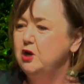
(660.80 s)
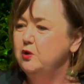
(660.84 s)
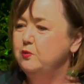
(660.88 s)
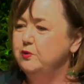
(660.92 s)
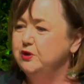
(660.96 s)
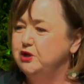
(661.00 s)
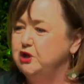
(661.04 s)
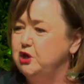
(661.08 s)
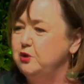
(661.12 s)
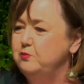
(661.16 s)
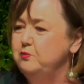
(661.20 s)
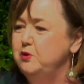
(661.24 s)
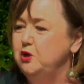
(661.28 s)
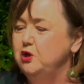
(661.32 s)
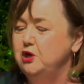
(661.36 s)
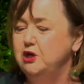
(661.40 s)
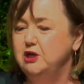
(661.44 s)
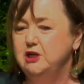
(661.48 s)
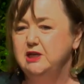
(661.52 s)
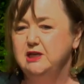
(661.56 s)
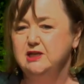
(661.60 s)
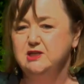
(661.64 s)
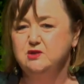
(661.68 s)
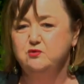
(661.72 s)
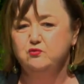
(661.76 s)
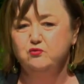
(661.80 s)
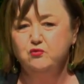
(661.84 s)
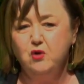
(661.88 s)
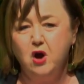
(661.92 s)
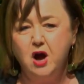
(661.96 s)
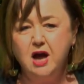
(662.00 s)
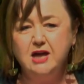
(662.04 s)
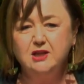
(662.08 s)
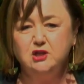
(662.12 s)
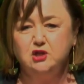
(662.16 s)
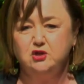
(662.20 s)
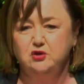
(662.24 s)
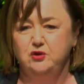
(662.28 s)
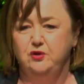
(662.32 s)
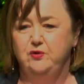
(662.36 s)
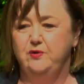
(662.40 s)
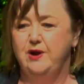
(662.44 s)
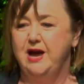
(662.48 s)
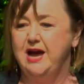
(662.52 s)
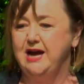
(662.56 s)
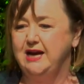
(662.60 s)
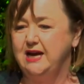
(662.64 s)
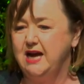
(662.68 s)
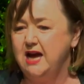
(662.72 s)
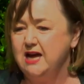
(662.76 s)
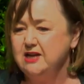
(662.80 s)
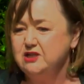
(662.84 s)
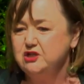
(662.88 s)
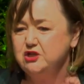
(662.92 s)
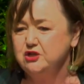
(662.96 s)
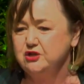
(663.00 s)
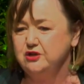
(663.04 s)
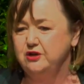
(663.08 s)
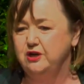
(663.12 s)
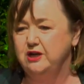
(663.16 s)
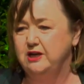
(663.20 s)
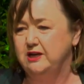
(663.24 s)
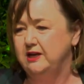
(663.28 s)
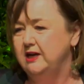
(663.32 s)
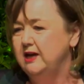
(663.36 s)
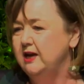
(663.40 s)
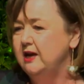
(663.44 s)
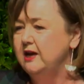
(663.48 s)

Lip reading: with communities right through our country,